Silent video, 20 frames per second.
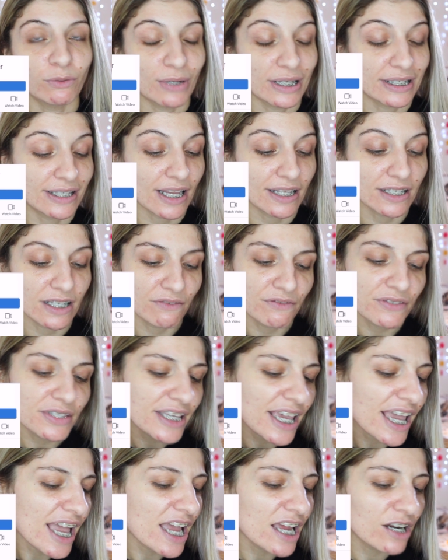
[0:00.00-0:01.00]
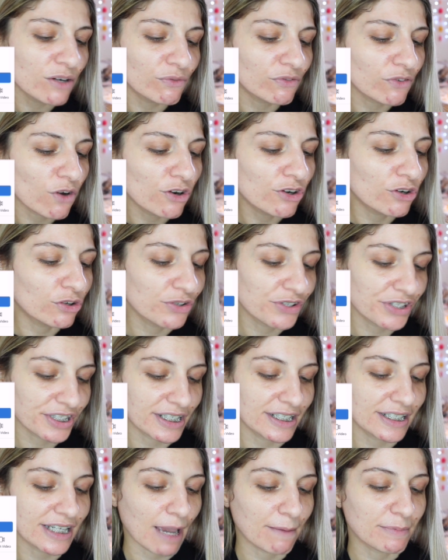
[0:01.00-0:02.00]
with sensitive skin or all
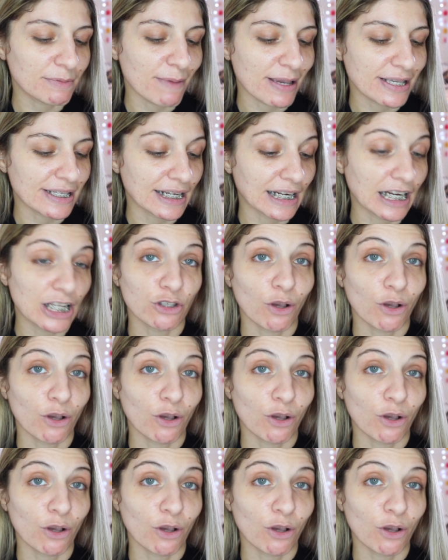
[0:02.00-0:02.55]
skin types basically.